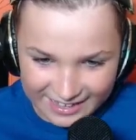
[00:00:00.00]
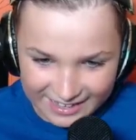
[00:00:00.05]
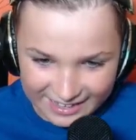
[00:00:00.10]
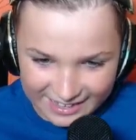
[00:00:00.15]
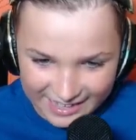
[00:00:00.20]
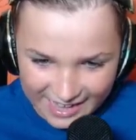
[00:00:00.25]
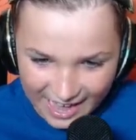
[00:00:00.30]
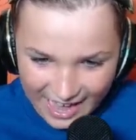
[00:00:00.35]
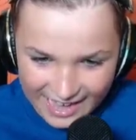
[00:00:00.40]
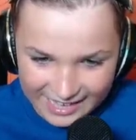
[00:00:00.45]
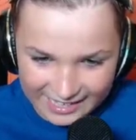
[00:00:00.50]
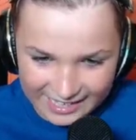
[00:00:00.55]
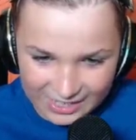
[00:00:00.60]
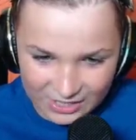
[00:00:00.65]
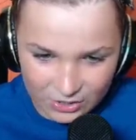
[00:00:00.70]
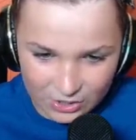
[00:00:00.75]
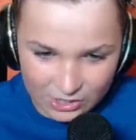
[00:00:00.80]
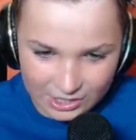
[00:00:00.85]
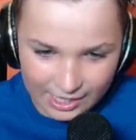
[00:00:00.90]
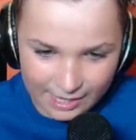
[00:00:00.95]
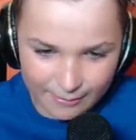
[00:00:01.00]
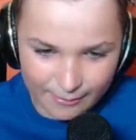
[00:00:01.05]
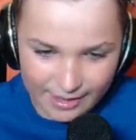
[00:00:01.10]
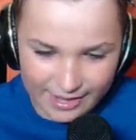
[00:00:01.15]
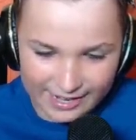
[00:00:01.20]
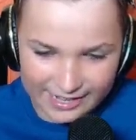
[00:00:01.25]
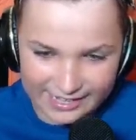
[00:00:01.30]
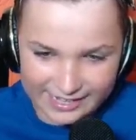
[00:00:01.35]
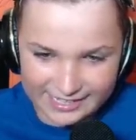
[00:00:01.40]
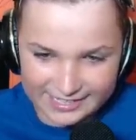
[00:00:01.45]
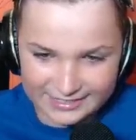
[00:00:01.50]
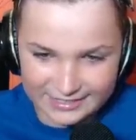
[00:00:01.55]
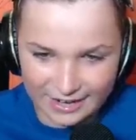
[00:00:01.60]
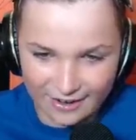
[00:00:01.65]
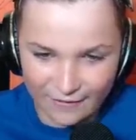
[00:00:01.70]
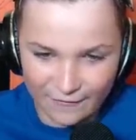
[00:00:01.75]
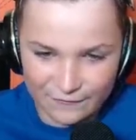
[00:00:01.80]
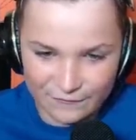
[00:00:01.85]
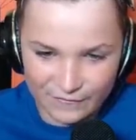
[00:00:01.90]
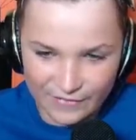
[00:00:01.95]
Yeah, I killed him and he's
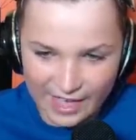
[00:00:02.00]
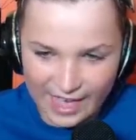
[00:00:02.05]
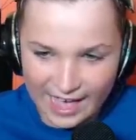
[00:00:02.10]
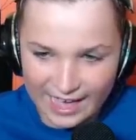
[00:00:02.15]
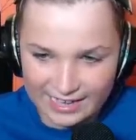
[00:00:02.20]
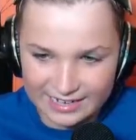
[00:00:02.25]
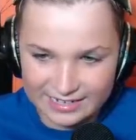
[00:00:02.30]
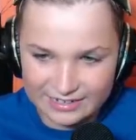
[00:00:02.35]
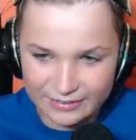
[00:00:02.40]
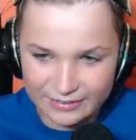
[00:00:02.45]
our fan.